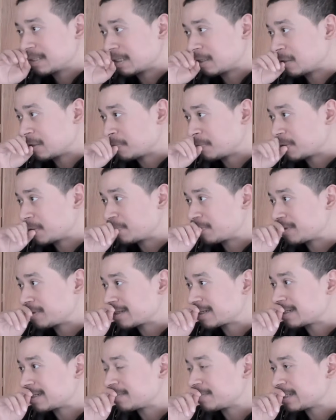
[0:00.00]
I remember
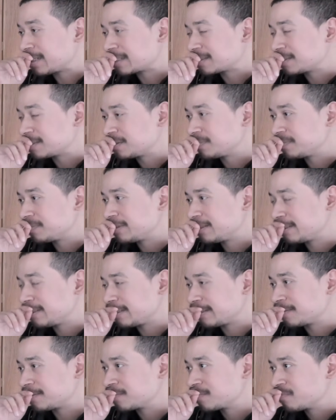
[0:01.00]
they got back to
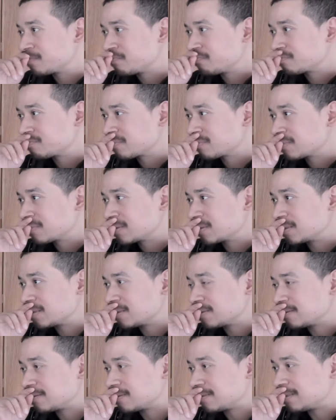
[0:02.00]
me
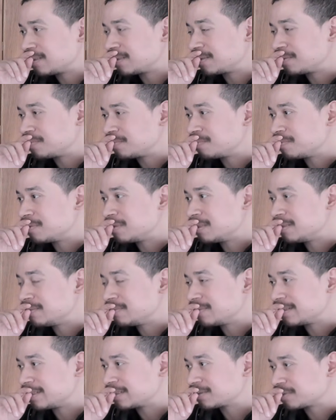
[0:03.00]
on
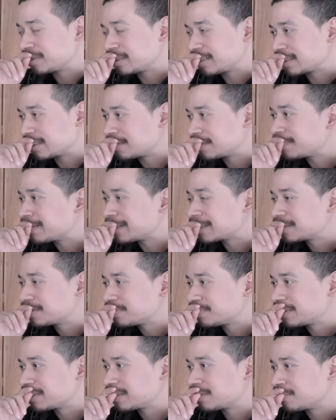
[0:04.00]
Mondays when they got back
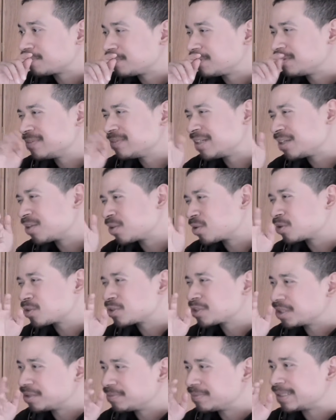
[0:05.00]
to me. Uh, Monday or
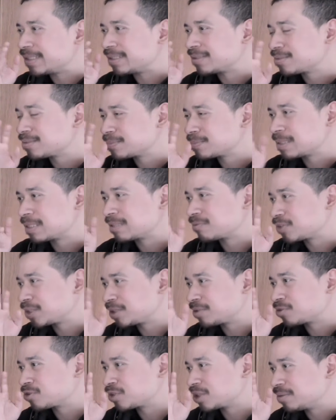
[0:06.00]
Sundays. I think it was
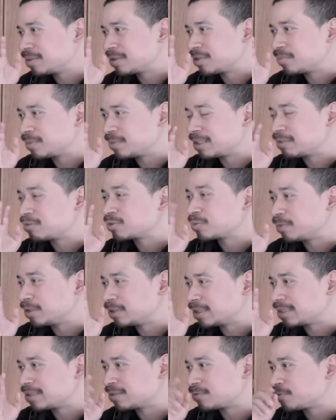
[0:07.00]
either Sunday or Monday. It was
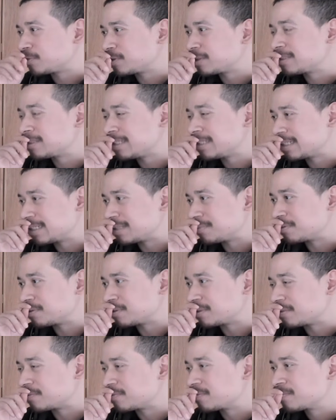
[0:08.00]
Monday the 15th, I
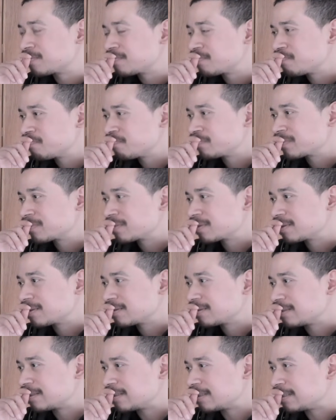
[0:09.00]
believe.
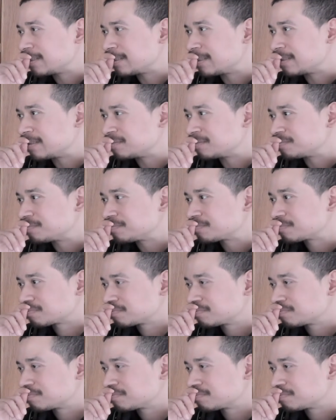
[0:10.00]
And